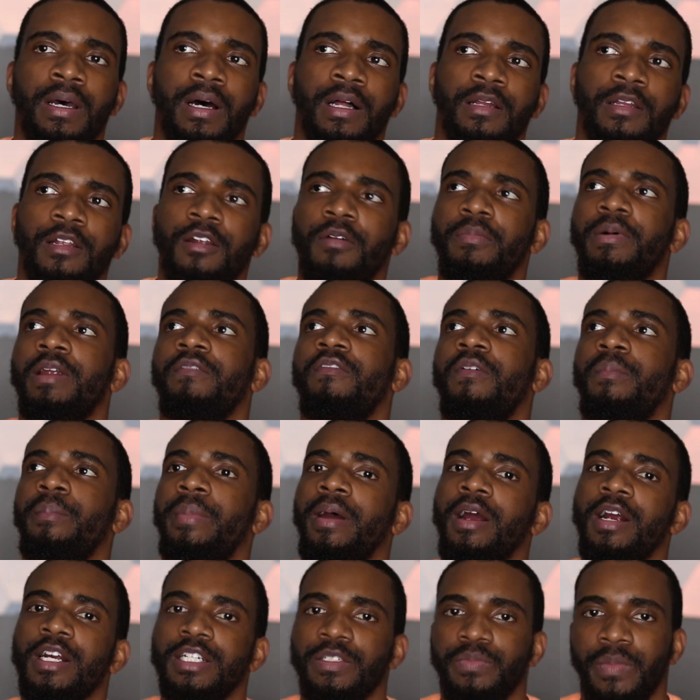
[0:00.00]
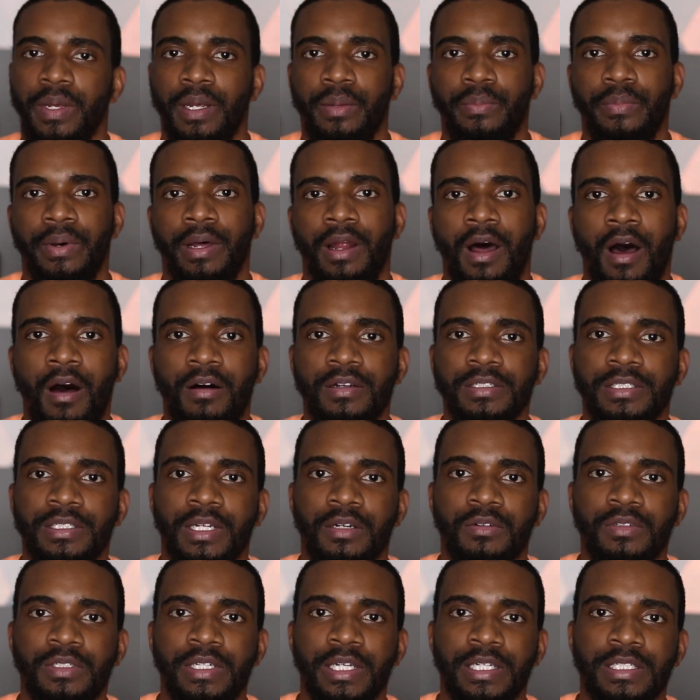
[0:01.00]
a little bit of embarrassment, but
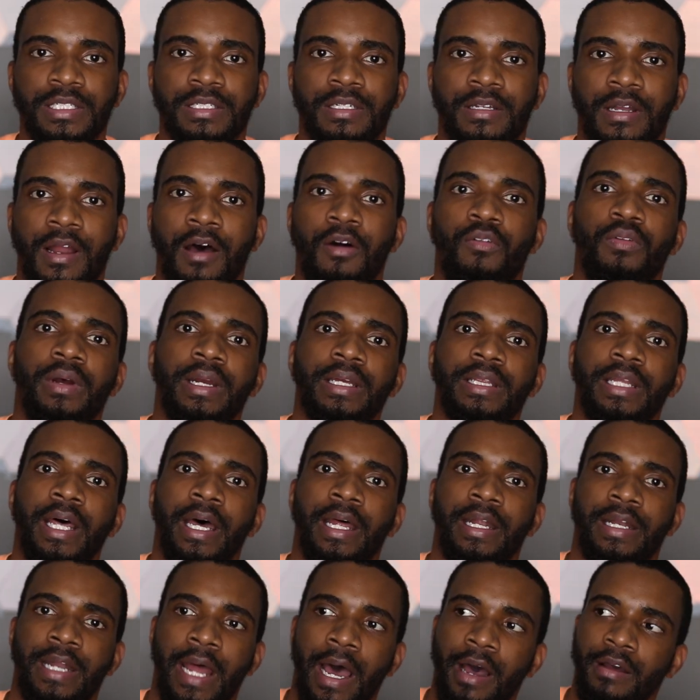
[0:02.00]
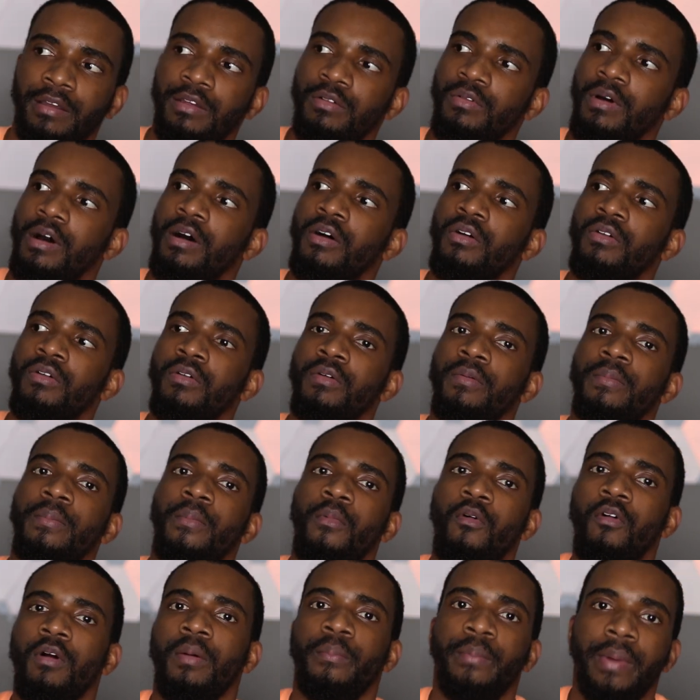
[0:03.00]
also just knowing that now you owe
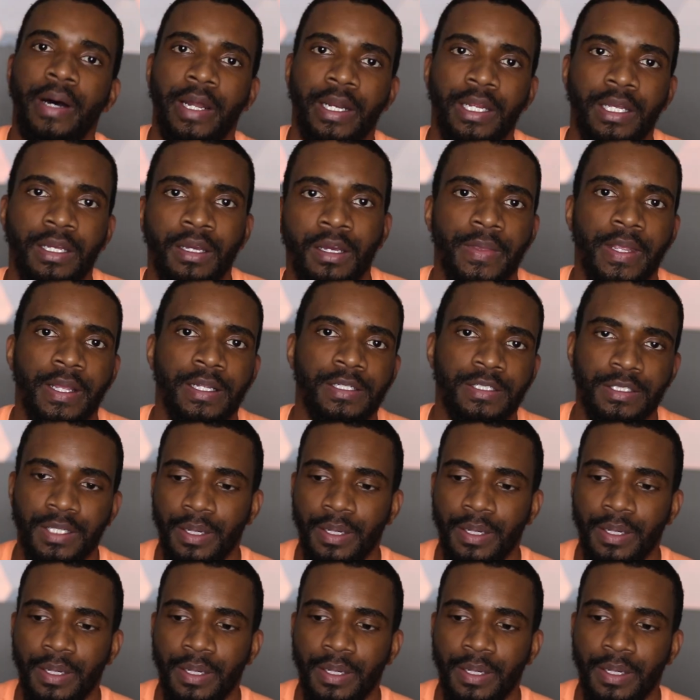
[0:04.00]
more money. And